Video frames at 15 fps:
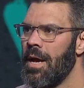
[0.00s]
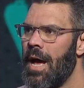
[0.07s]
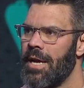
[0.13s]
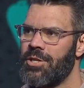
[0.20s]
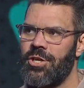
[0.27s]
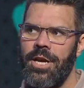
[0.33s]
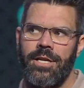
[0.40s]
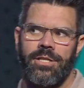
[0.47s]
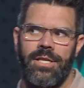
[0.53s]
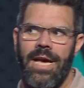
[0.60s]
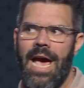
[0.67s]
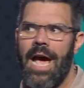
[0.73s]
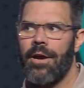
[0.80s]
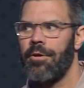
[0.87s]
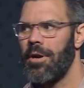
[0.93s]
I changed the
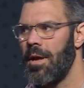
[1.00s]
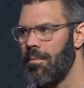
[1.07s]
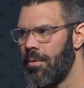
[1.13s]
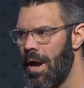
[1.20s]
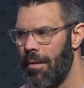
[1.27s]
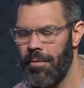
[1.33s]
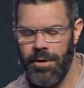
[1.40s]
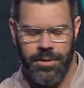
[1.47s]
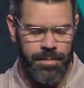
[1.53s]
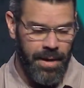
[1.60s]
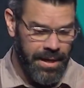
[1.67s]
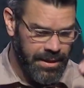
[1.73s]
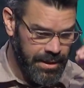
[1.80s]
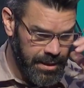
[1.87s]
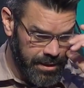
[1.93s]
acronym. Robert's
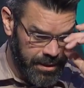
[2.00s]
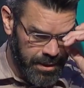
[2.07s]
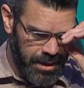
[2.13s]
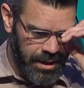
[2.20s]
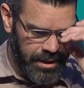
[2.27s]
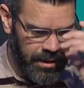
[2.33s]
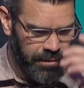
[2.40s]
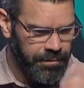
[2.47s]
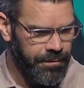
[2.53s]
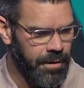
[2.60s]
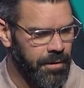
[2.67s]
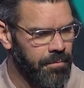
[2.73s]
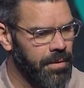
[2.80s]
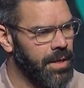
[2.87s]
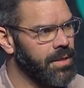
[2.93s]
my assistant. He can
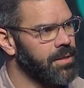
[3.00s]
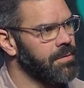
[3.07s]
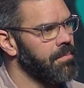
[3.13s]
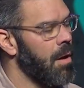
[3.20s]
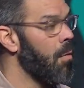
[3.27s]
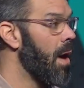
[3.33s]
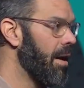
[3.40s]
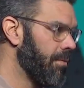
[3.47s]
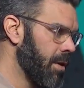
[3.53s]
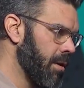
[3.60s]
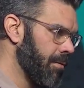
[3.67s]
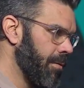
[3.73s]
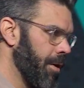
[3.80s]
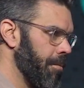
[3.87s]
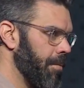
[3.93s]
affirm this. My wife can
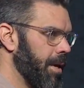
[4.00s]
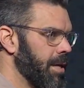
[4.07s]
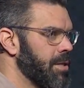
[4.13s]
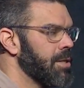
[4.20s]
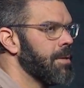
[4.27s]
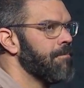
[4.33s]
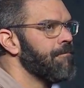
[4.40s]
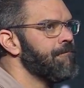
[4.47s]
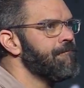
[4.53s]
affirm this.